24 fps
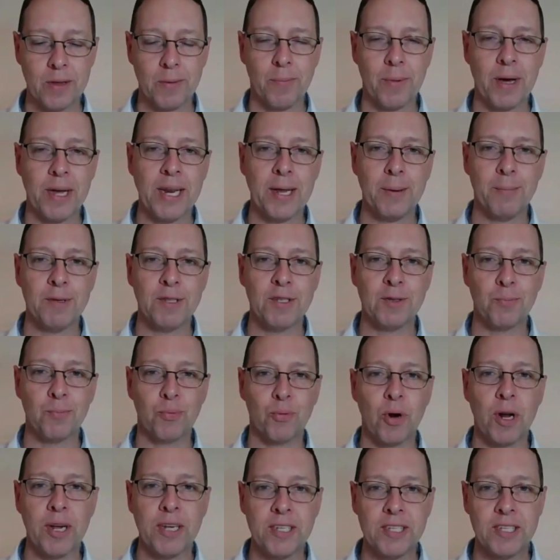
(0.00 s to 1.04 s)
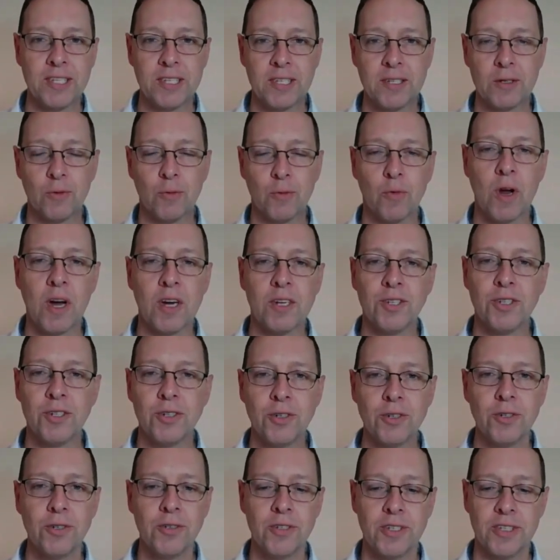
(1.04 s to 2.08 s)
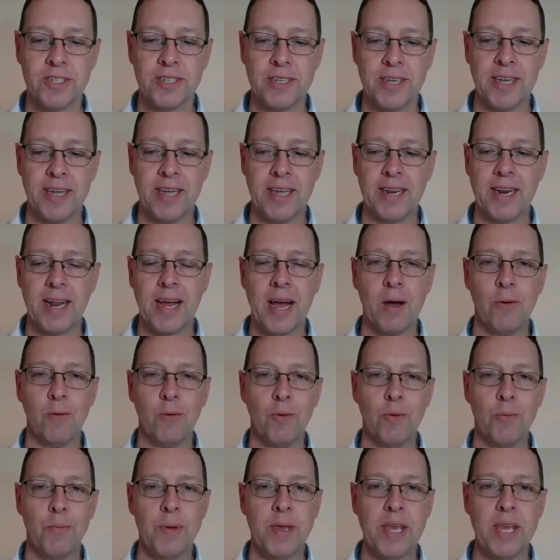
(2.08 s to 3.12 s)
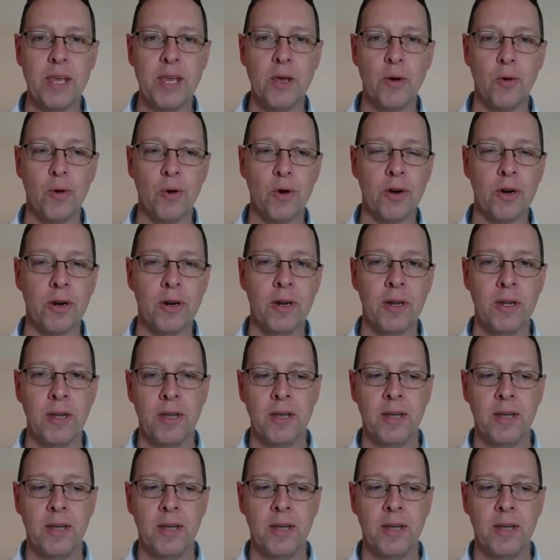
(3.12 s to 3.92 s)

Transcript: My name is Bryce Rogers, and I will be your